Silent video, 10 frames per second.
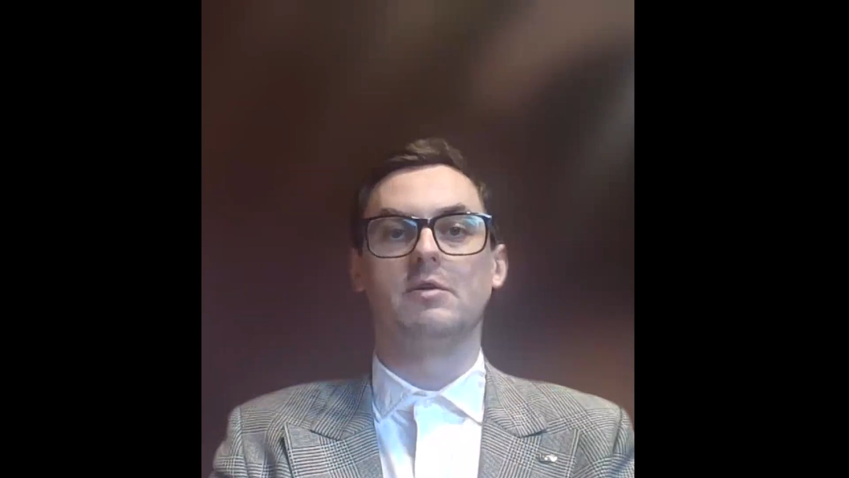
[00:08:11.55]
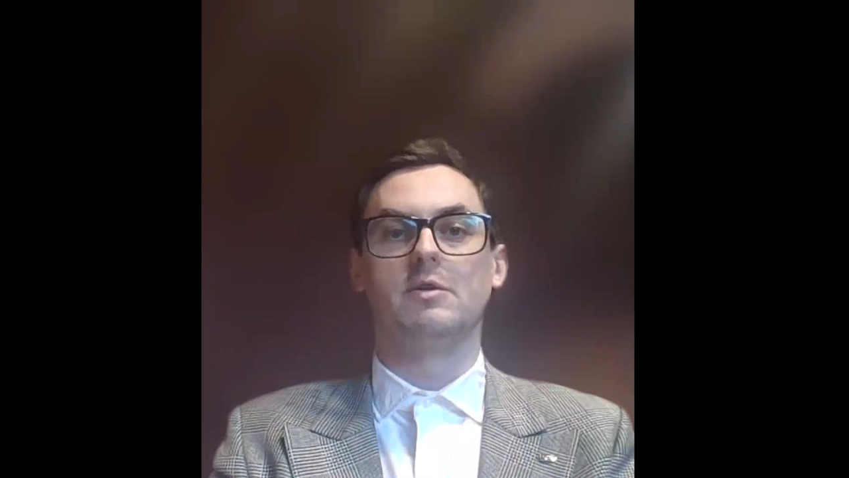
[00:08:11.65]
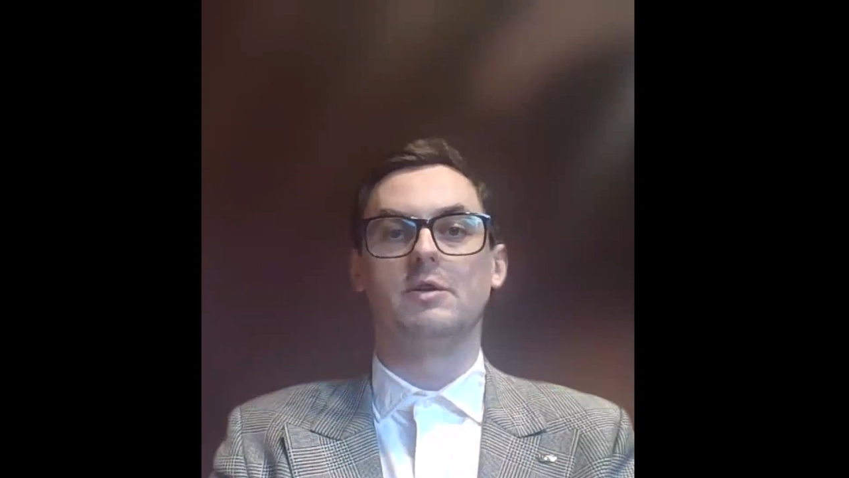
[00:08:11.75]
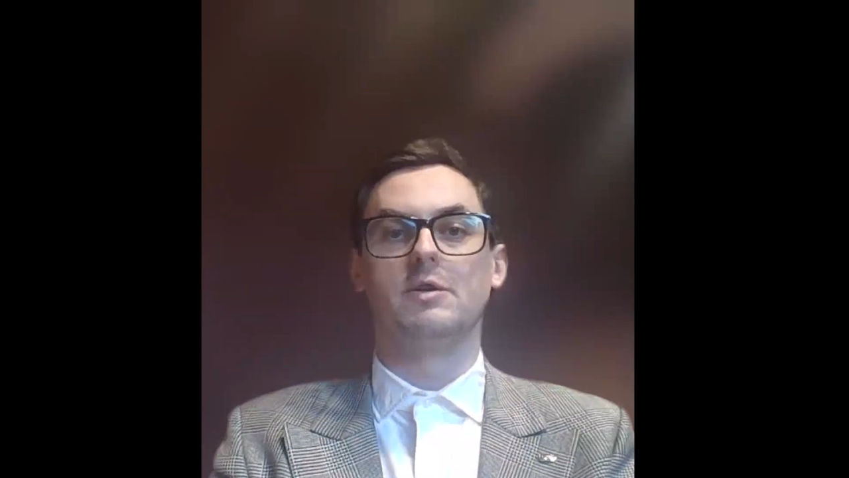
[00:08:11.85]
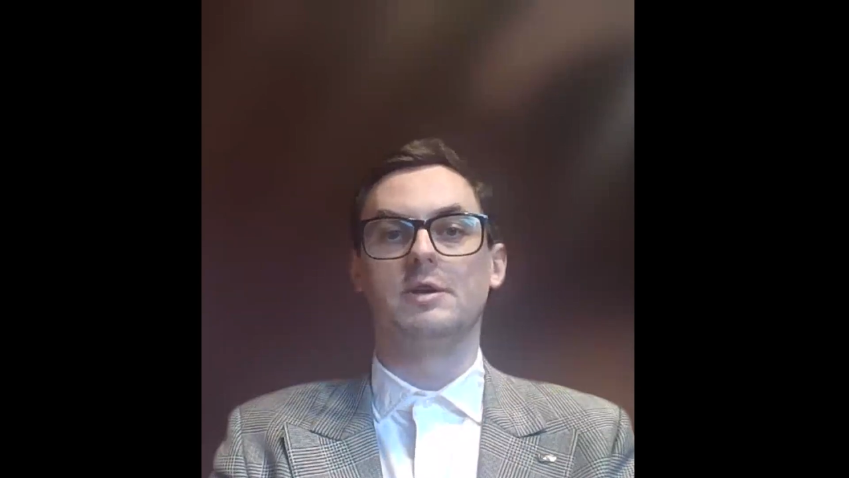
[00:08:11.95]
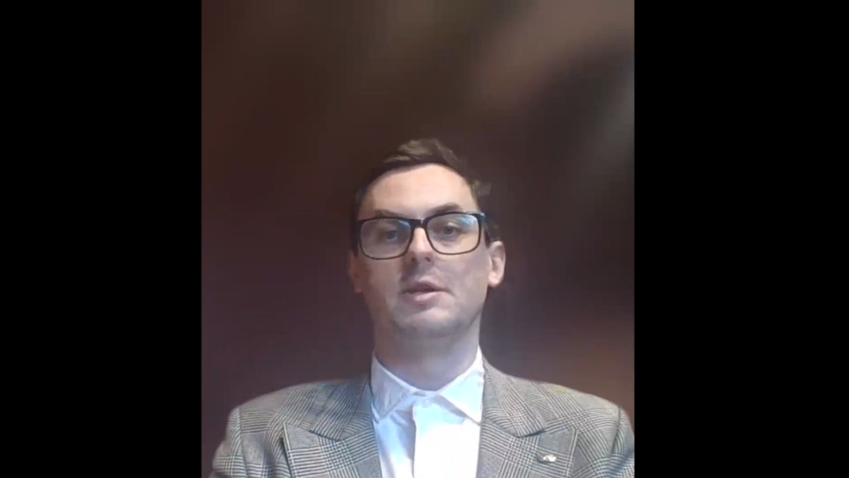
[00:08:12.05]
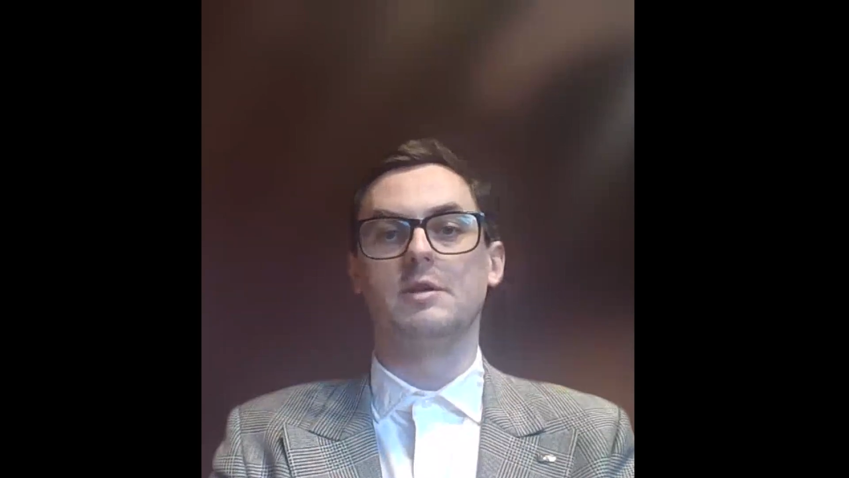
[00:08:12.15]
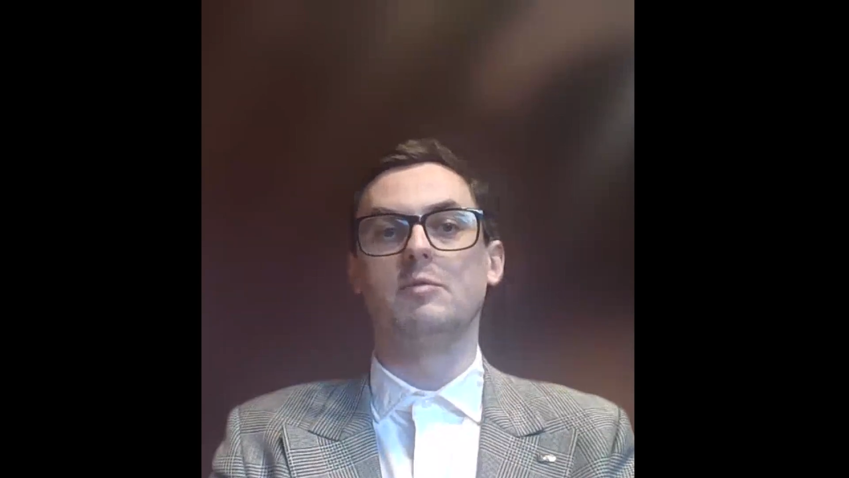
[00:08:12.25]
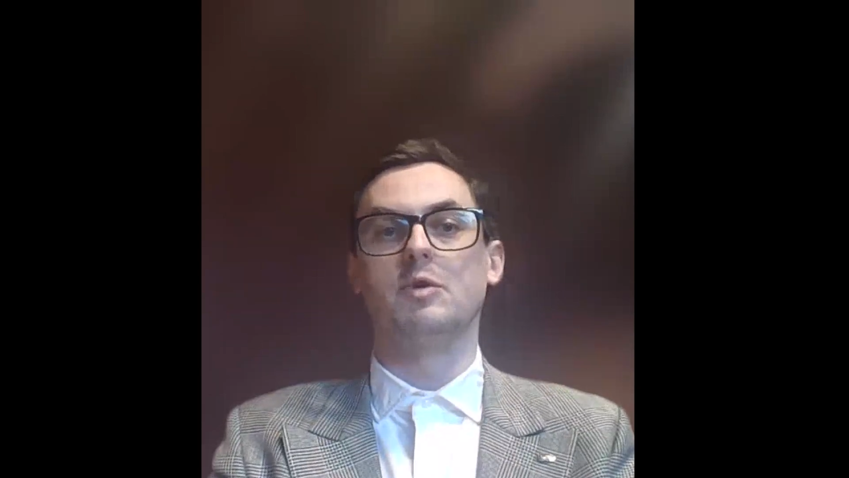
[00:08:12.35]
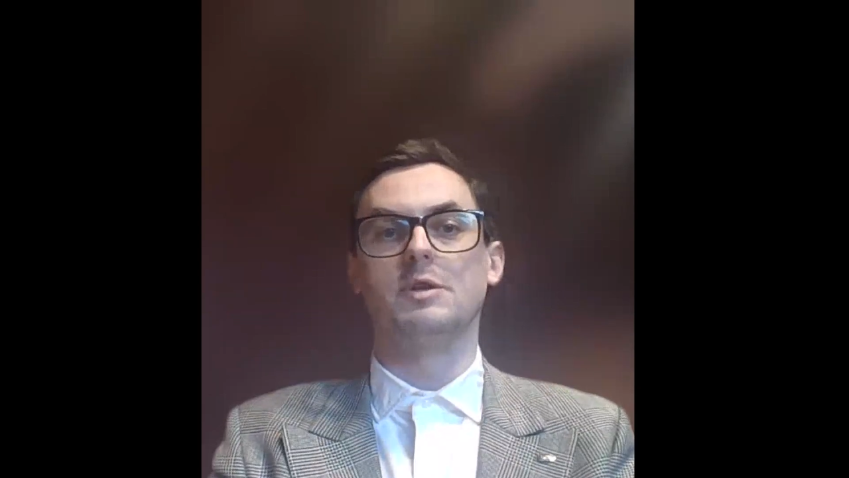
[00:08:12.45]
or
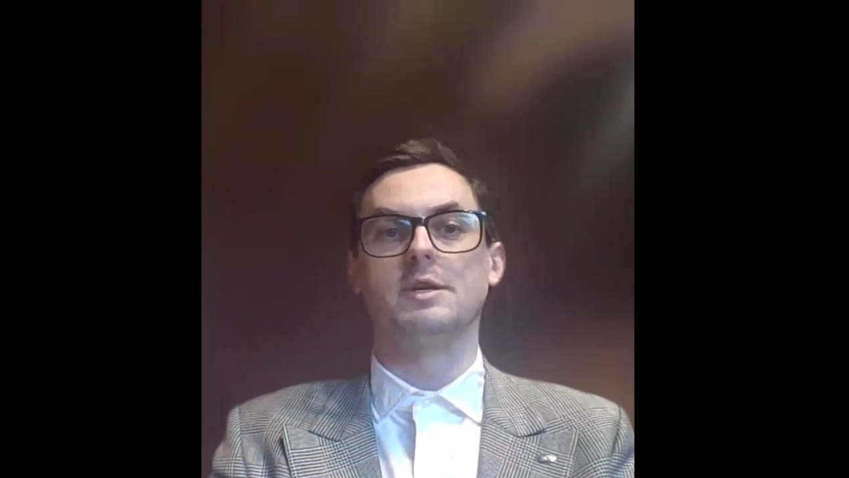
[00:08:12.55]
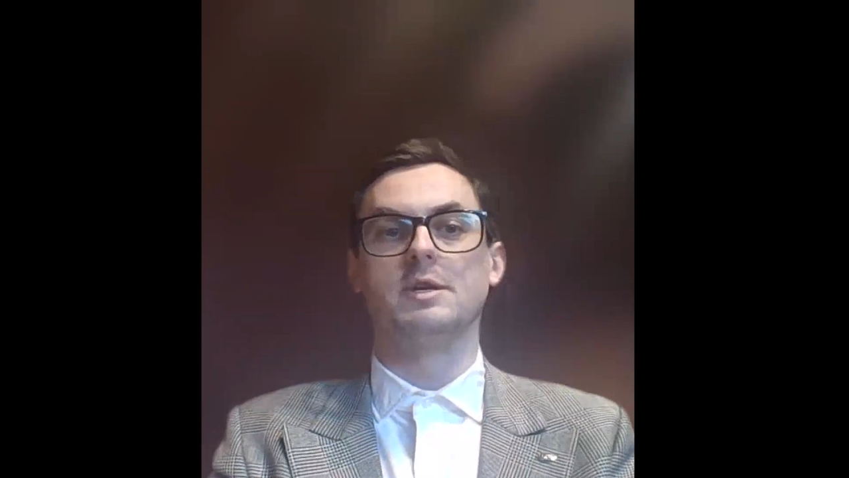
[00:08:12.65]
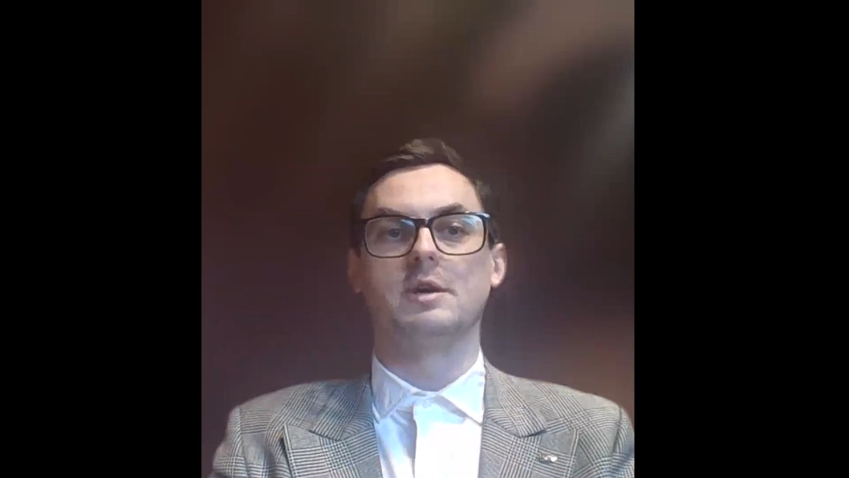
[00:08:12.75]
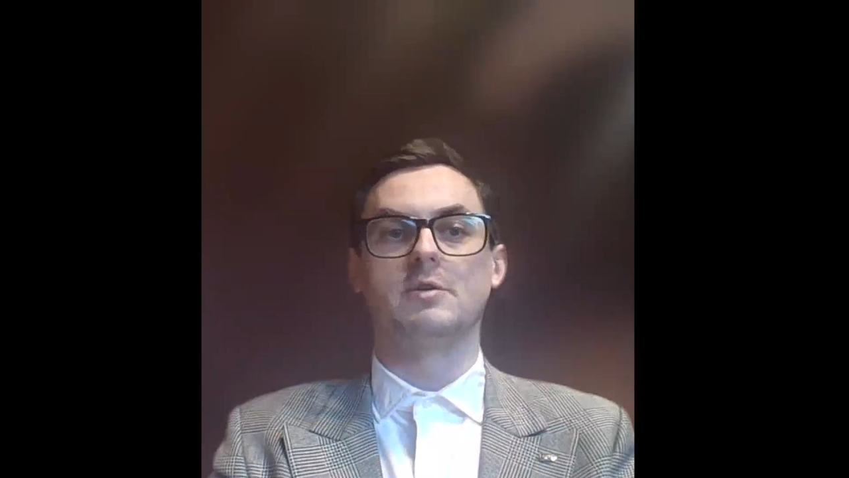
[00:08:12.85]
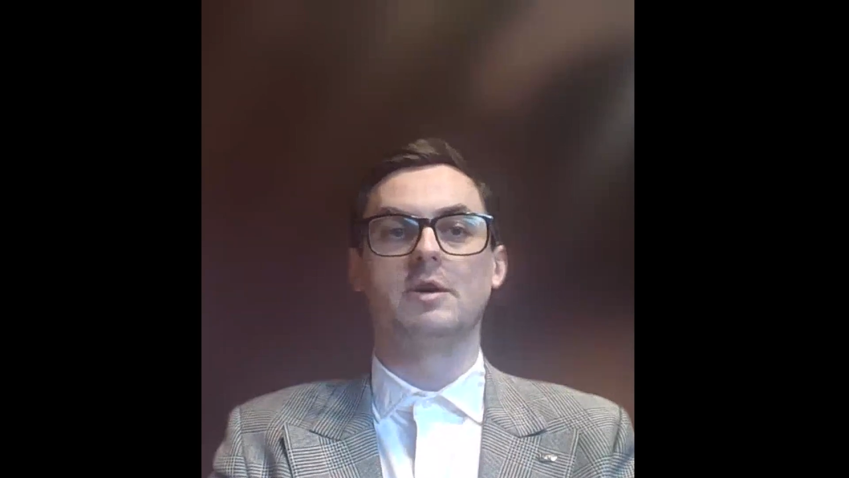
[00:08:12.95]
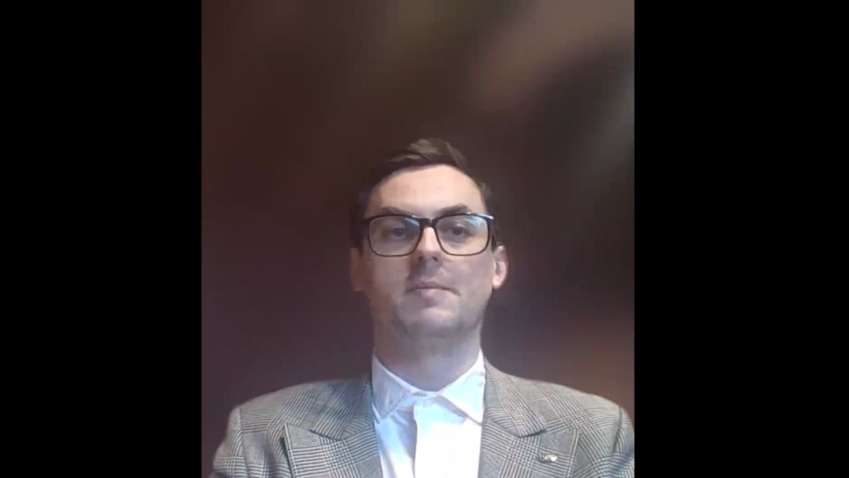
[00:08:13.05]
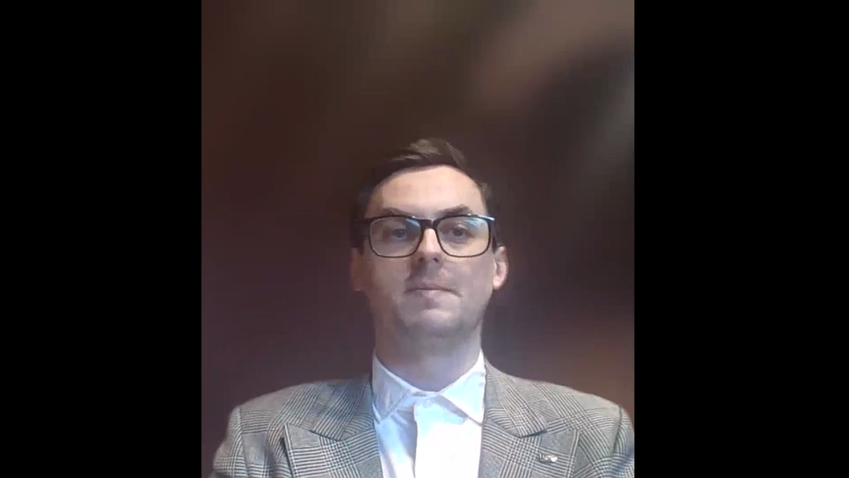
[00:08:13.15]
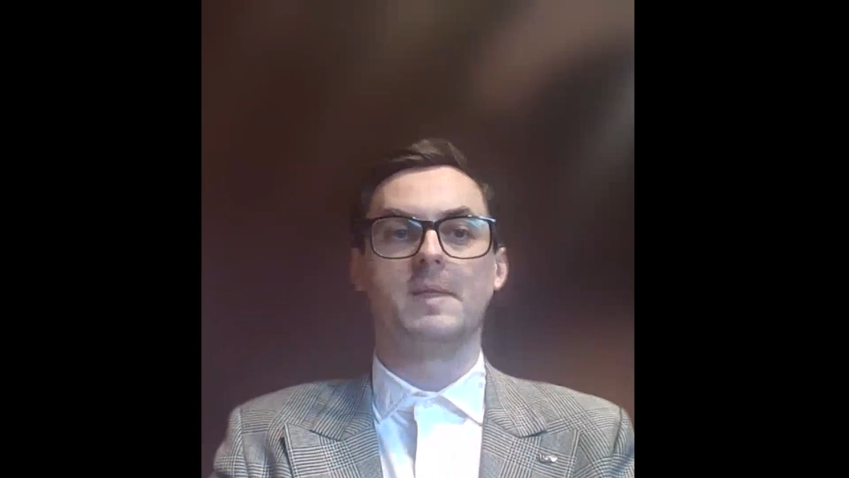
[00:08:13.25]
in Baltic area.